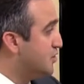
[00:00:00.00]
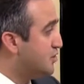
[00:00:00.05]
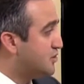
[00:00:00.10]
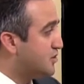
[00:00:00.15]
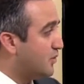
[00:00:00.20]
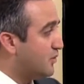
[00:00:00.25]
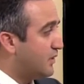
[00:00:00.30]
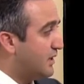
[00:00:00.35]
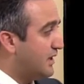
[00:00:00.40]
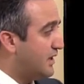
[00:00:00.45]

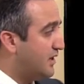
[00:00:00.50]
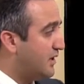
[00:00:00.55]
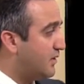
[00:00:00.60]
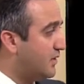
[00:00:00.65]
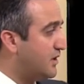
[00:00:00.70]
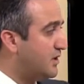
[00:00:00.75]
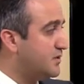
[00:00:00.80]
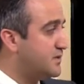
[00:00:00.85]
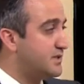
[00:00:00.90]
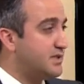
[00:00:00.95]
So here
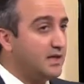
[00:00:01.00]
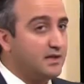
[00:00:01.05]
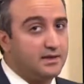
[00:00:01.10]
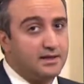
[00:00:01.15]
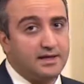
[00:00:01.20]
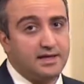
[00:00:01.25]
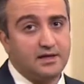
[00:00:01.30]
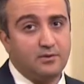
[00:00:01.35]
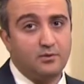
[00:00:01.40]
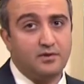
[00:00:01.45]
at
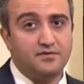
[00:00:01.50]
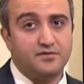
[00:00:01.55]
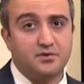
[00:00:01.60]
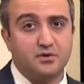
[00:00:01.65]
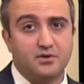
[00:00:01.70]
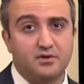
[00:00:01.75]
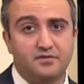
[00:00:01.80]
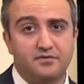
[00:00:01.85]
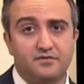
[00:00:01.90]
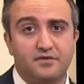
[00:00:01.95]
UCLA, we've
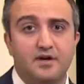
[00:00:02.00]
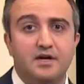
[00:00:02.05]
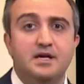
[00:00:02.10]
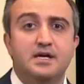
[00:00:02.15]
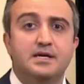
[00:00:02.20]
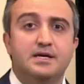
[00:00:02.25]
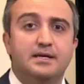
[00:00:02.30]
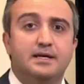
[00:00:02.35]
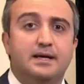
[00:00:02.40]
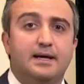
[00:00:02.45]
sort of
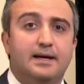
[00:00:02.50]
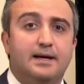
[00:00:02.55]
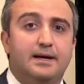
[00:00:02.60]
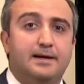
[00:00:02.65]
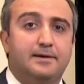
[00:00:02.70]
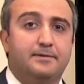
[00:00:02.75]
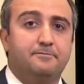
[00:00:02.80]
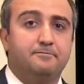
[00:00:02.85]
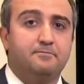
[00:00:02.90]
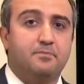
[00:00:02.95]

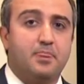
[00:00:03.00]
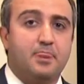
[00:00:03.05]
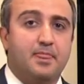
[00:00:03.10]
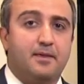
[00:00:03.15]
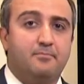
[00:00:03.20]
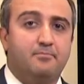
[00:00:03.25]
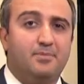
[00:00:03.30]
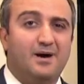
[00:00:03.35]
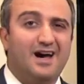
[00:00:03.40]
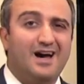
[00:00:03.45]
um,
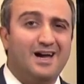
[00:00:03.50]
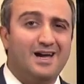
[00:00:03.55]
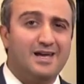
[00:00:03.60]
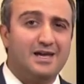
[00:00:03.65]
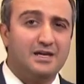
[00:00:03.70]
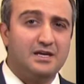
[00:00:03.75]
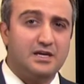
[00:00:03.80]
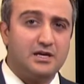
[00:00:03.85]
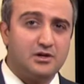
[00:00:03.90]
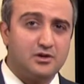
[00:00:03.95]

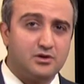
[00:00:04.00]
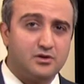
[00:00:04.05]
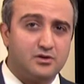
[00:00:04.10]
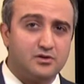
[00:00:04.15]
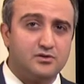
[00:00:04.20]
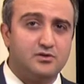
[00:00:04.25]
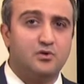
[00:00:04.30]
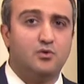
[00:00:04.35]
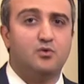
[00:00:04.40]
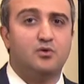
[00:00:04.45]

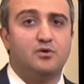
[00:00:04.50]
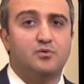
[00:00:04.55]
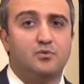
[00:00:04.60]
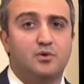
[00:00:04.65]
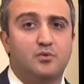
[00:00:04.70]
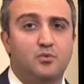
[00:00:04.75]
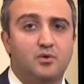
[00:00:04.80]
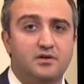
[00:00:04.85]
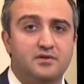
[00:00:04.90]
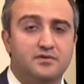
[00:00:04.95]
pioneered, or
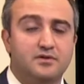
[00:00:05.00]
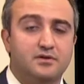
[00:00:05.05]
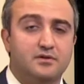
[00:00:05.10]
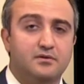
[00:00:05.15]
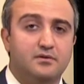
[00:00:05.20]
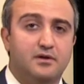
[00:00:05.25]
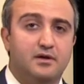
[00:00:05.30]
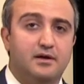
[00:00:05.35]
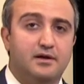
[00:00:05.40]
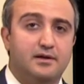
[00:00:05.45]
we're one of the
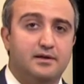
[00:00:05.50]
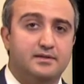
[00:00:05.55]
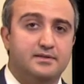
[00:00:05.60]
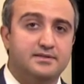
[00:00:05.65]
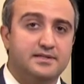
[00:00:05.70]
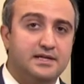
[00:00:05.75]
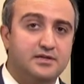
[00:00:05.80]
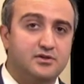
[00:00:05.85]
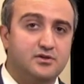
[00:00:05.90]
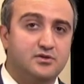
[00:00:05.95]
uh,
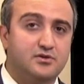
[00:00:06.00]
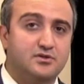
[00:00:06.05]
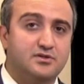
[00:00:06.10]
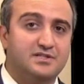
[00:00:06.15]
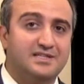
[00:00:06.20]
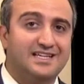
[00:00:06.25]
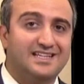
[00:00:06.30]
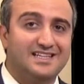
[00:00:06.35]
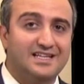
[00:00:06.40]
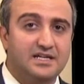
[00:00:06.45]
centers
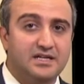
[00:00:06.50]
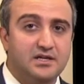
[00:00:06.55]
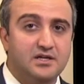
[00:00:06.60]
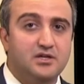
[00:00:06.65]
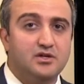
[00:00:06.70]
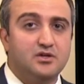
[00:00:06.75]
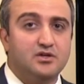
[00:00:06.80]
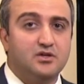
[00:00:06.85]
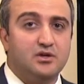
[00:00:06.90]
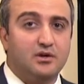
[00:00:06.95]
that
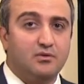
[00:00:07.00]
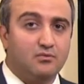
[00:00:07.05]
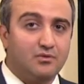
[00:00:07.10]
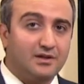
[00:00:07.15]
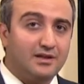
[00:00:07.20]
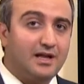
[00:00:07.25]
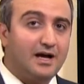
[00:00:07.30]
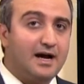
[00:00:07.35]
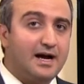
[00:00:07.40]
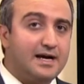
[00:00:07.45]

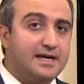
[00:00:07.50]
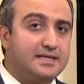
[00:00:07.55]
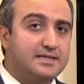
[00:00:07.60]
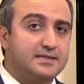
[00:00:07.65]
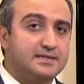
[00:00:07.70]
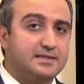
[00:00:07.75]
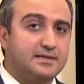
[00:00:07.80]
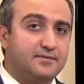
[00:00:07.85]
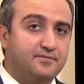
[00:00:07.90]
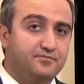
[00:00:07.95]

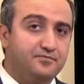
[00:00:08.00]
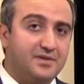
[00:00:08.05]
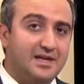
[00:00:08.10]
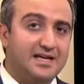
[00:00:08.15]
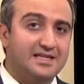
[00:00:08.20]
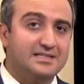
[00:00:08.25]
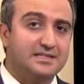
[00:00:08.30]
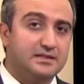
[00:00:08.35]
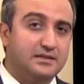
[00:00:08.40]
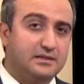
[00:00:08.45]
relies
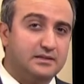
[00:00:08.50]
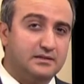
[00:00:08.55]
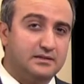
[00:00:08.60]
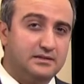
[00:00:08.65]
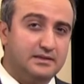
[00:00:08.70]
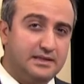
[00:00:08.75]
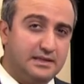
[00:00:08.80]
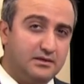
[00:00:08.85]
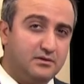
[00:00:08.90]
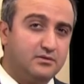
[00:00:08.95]
as
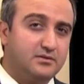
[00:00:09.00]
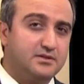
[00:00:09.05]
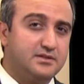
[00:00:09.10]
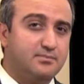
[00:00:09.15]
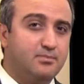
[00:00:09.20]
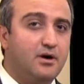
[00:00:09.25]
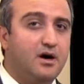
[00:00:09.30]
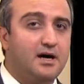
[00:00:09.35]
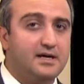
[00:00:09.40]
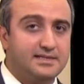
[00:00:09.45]
little as
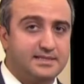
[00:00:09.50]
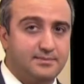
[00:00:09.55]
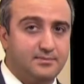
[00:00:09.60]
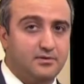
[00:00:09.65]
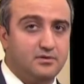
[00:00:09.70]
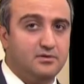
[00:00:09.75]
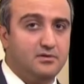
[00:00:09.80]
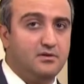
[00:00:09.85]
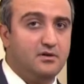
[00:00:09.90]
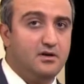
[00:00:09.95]

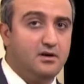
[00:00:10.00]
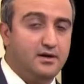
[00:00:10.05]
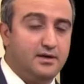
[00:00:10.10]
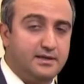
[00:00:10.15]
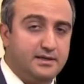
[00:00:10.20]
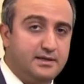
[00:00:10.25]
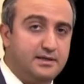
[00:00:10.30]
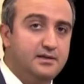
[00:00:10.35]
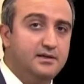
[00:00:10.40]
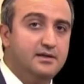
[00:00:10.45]
possible
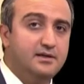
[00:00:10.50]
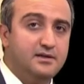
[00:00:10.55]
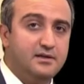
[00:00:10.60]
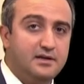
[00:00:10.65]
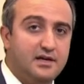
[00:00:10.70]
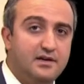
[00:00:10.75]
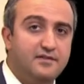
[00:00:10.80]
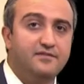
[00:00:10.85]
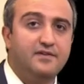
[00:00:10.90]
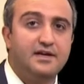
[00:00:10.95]
on
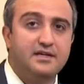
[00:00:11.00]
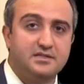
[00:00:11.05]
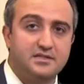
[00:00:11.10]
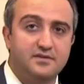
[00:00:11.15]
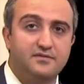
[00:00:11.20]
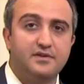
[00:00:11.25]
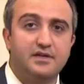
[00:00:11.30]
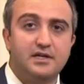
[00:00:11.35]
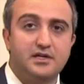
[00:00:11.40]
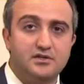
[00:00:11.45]

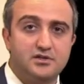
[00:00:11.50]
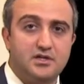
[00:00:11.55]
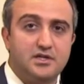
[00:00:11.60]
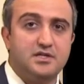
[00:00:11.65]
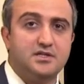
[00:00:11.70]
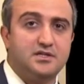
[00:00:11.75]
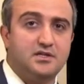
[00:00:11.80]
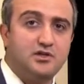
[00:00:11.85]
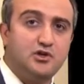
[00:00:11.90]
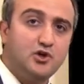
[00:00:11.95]
invasive
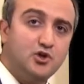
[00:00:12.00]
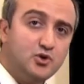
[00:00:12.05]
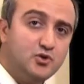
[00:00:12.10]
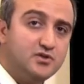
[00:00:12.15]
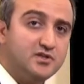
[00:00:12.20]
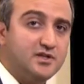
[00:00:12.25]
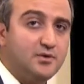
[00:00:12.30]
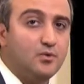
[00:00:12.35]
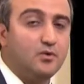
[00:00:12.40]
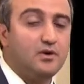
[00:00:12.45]
EEGs, and
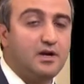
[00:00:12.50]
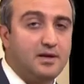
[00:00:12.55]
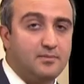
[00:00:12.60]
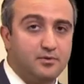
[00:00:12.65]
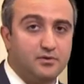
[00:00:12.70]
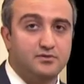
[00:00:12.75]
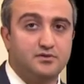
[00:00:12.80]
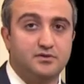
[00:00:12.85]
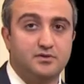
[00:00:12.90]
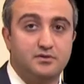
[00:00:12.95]
usually we're
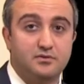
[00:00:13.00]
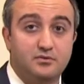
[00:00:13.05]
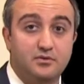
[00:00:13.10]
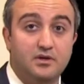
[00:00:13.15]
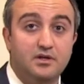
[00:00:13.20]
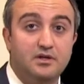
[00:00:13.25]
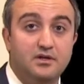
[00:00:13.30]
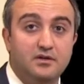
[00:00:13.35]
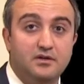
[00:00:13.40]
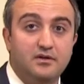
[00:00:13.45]
able to
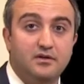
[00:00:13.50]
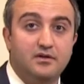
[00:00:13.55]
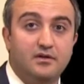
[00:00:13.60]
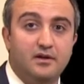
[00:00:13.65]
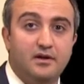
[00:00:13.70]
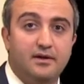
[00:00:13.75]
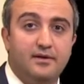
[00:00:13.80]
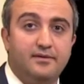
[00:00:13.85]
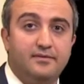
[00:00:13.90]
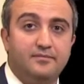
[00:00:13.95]

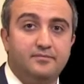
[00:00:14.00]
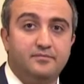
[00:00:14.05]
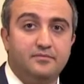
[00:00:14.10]
uh,